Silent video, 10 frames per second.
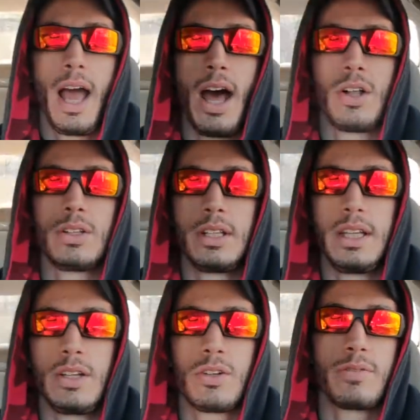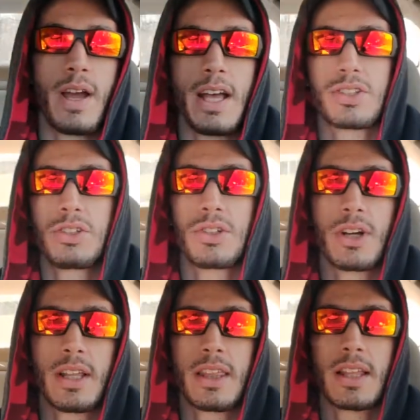how lean or vascular or
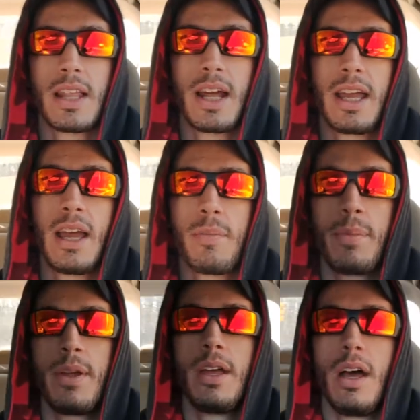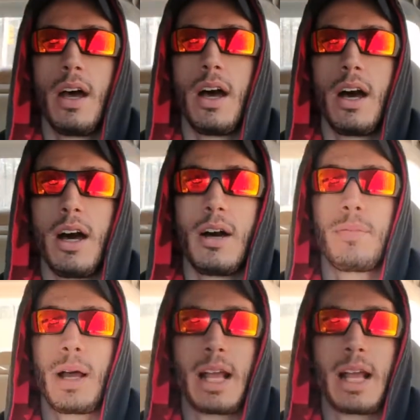anything that I am.